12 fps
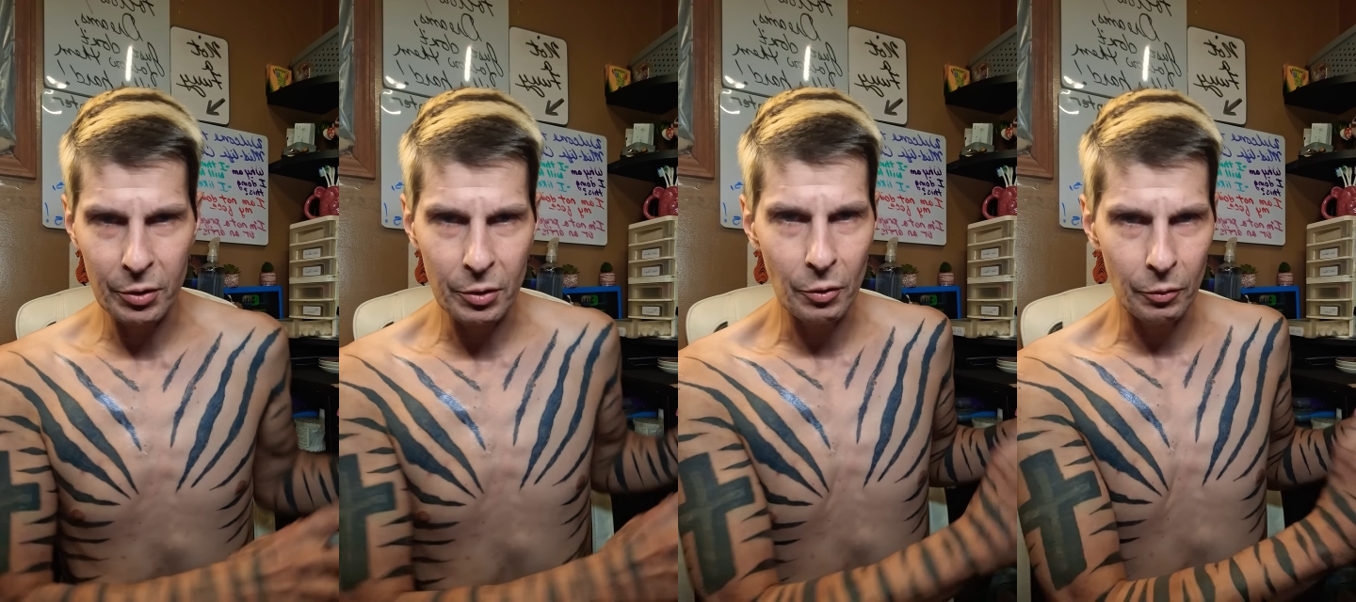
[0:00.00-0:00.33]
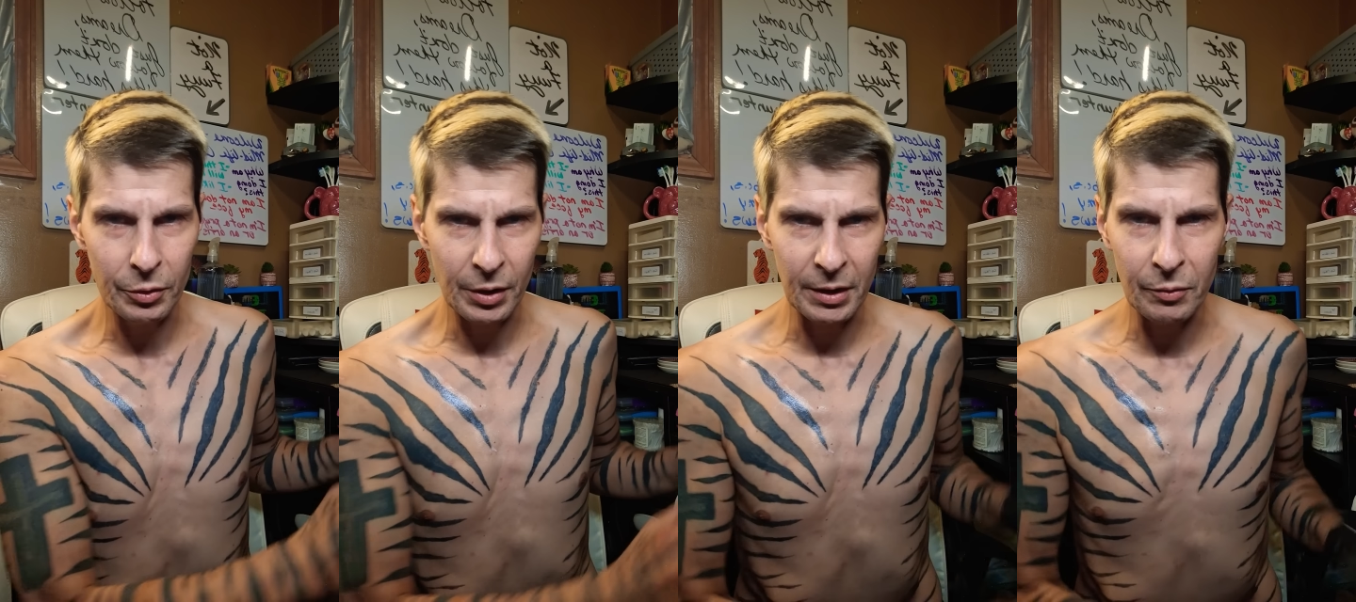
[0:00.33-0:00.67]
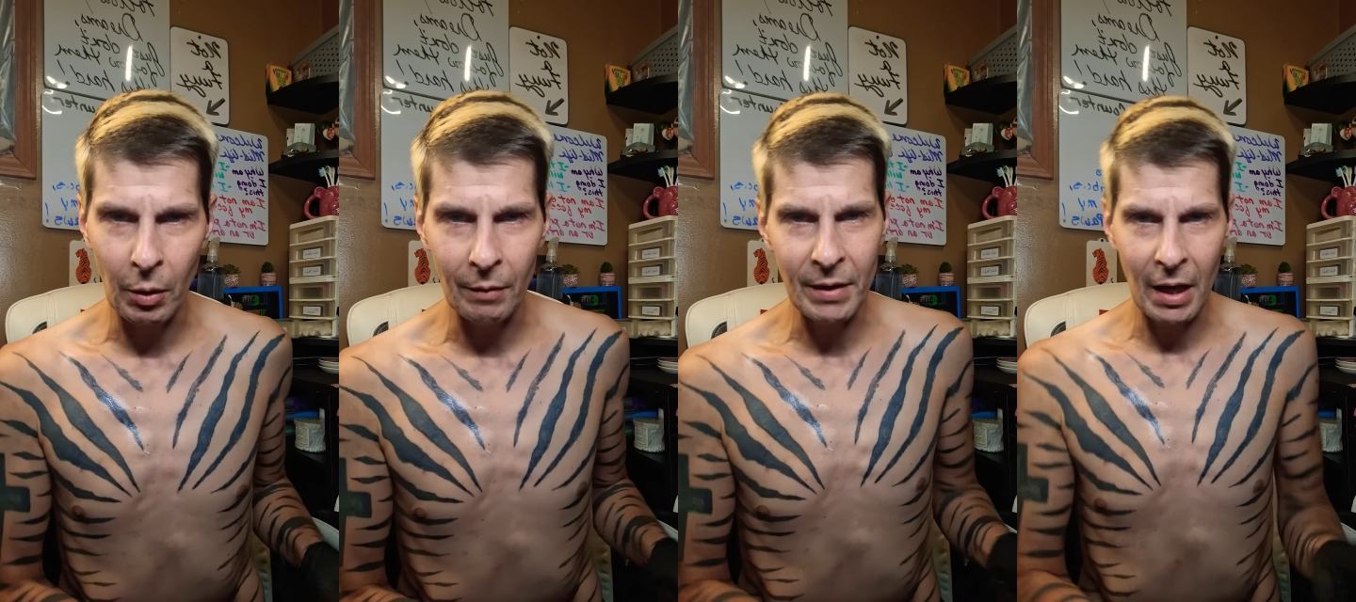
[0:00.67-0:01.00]
you know, it's like
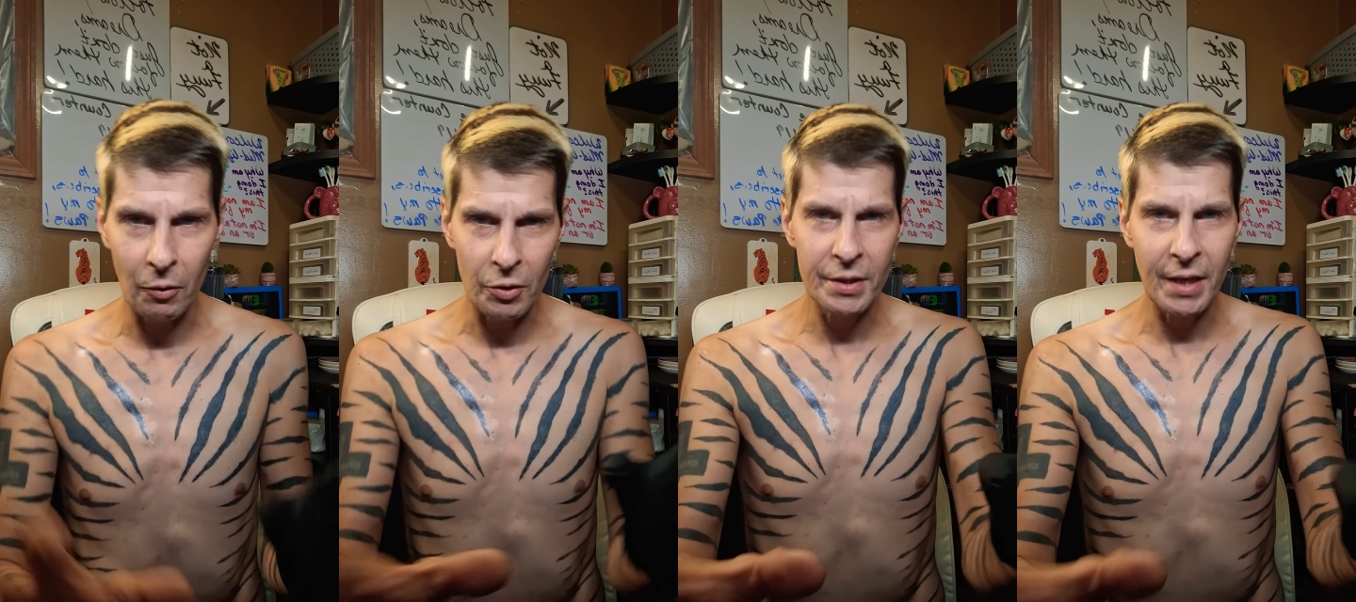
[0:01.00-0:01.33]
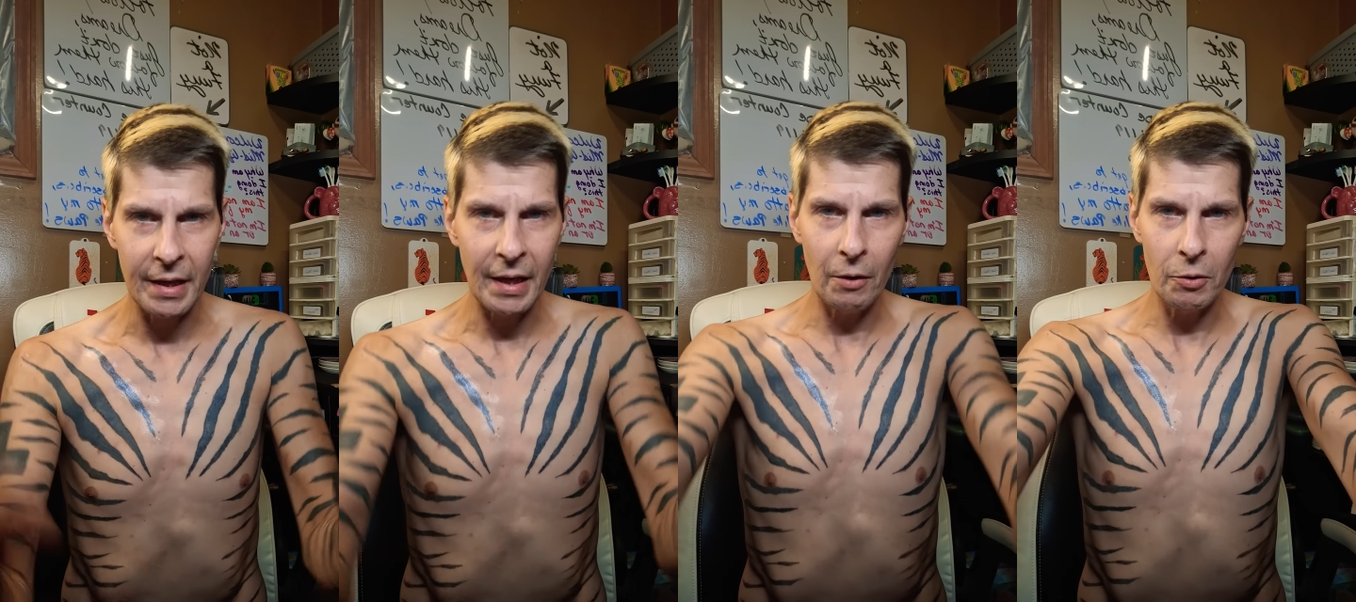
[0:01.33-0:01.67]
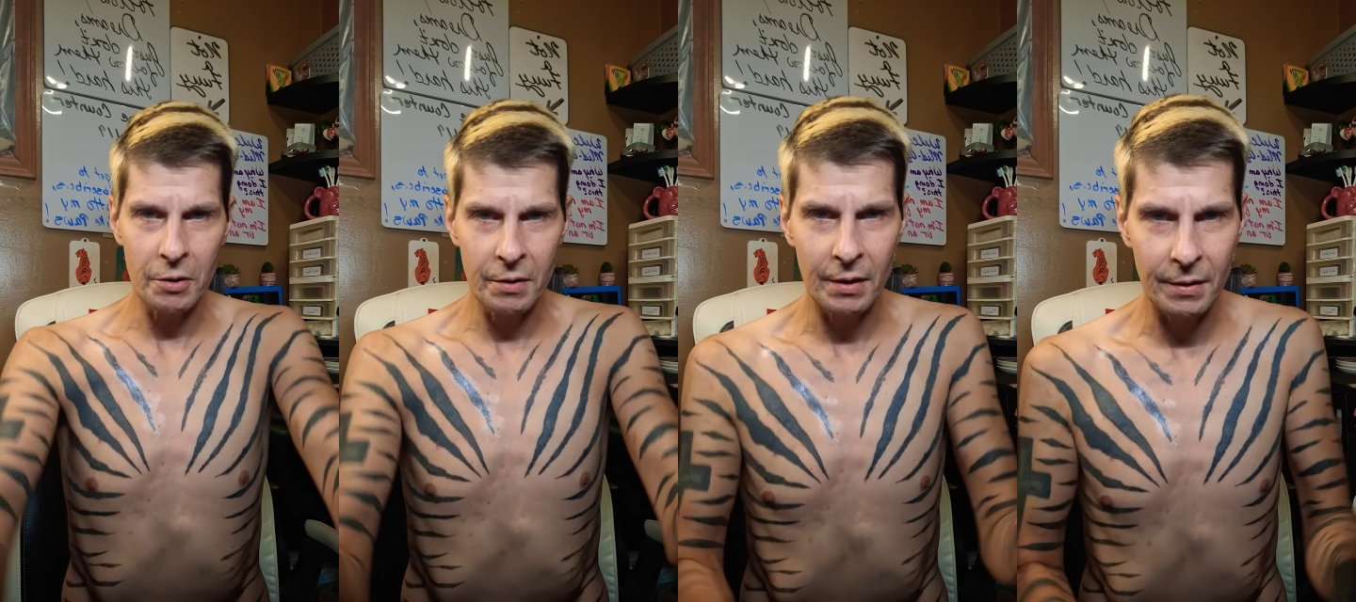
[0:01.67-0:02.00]
$12, $10,
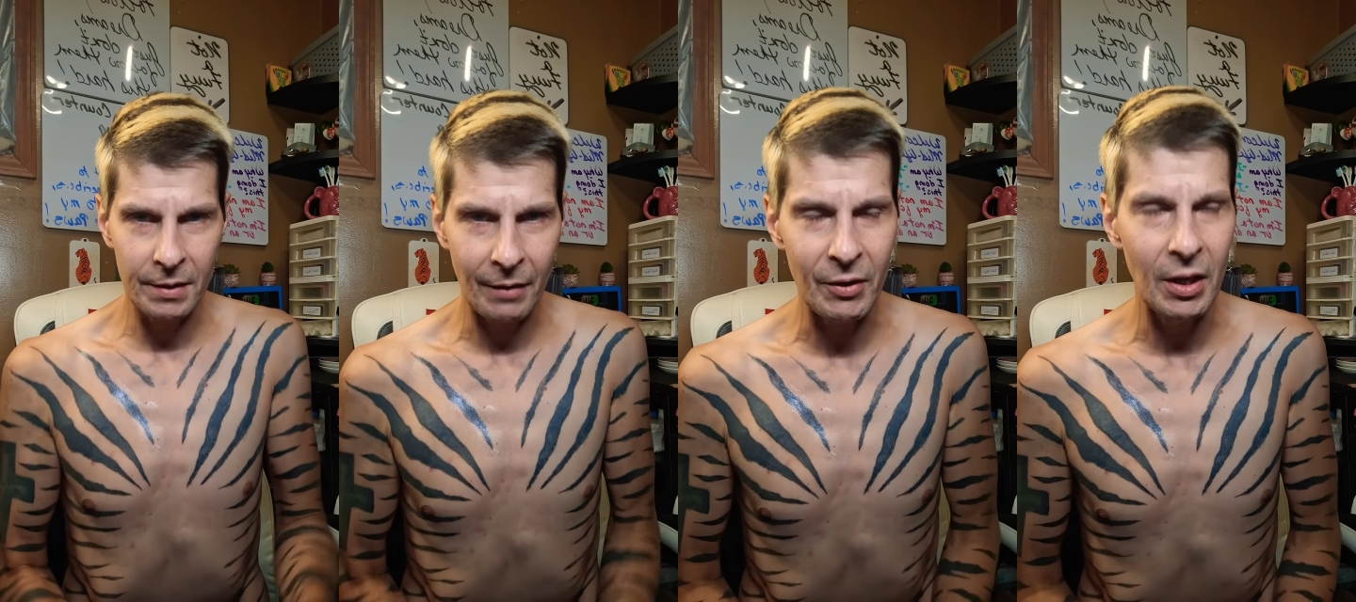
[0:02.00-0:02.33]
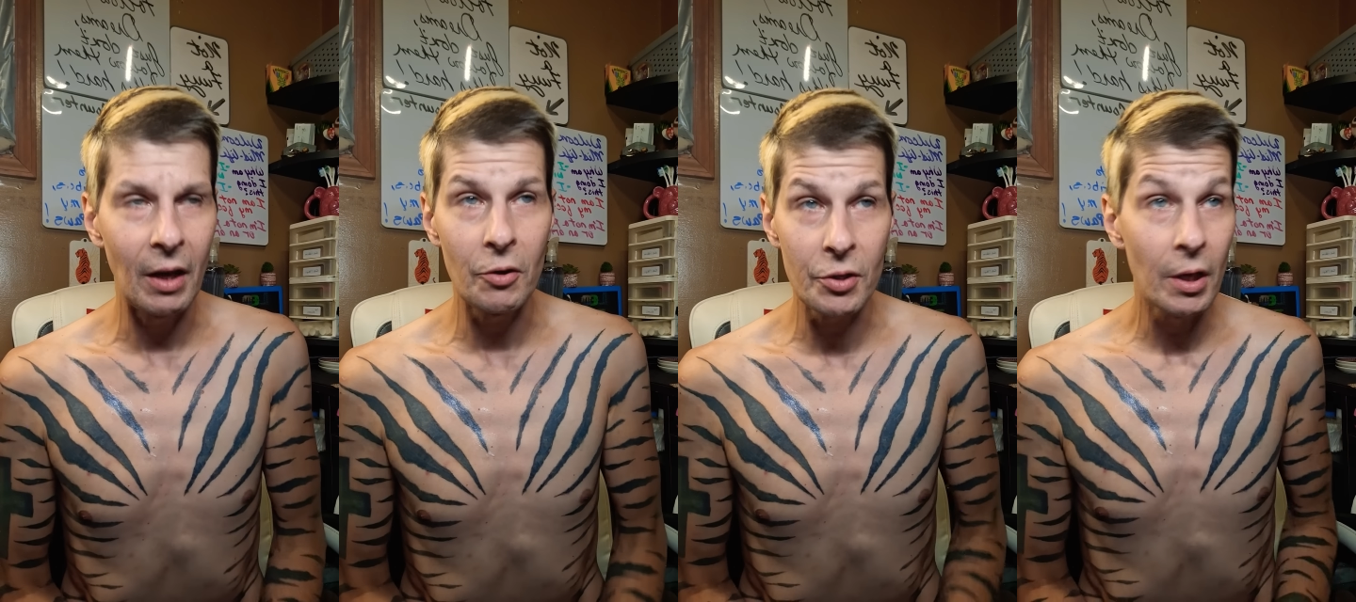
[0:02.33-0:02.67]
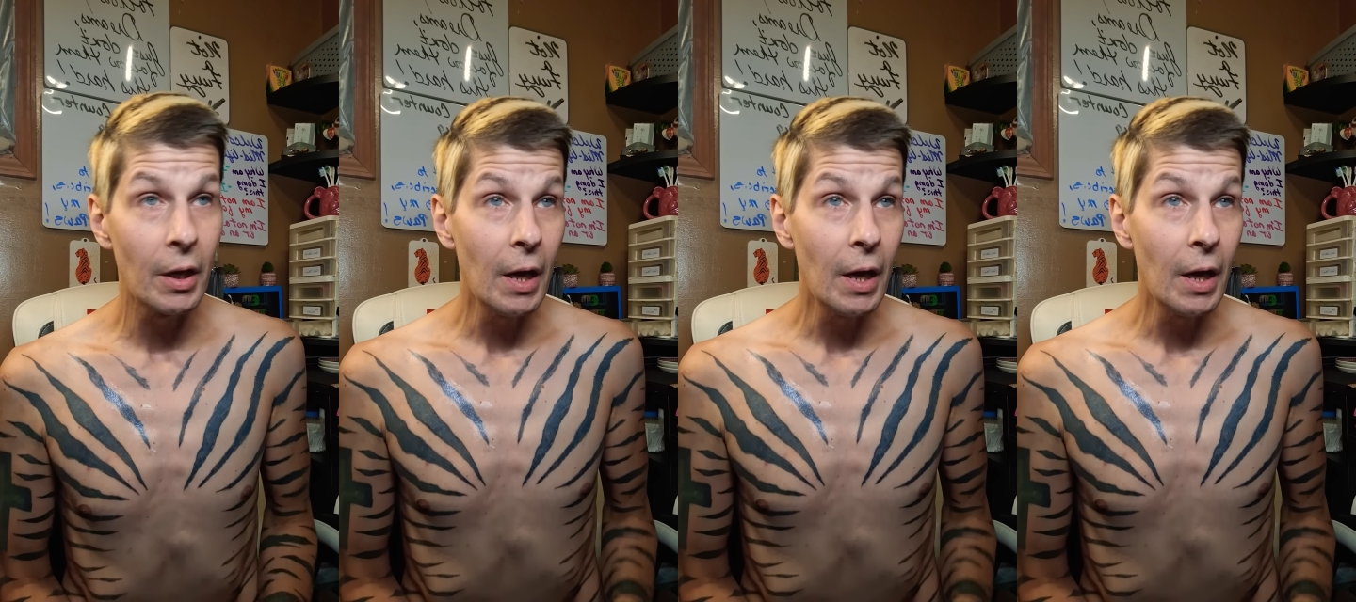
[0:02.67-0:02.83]
$7.